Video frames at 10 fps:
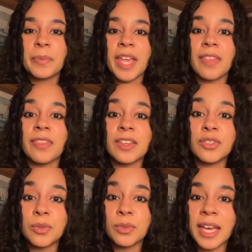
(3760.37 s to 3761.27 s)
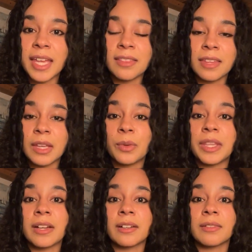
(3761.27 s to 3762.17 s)
And they do that, and like
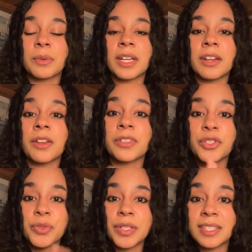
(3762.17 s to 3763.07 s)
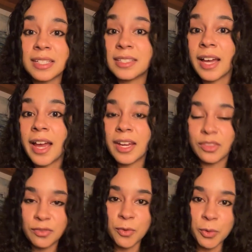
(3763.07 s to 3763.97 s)
when another tree is like dying in
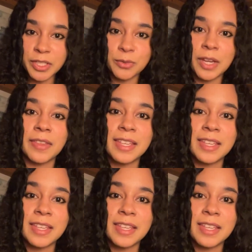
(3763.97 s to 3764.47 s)
the forest, right?